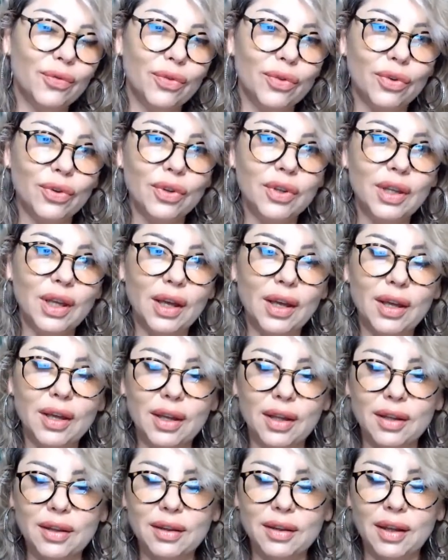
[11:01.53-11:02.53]
Okay,
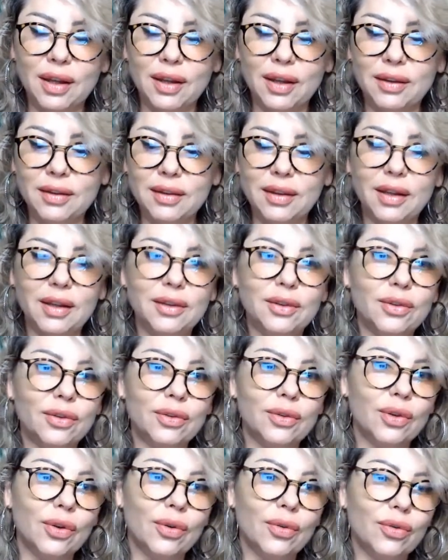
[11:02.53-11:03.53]
and then,
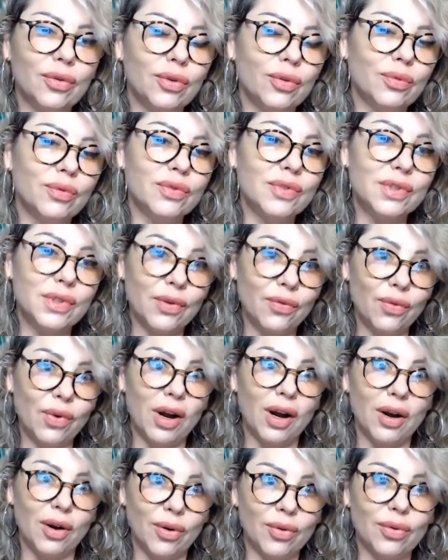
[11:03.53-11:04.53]
you will say
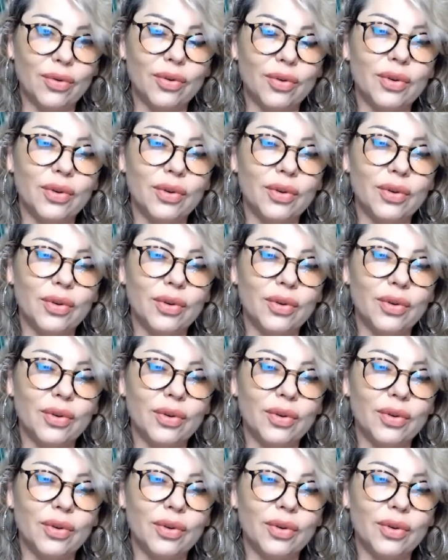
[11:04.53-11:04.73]
wow.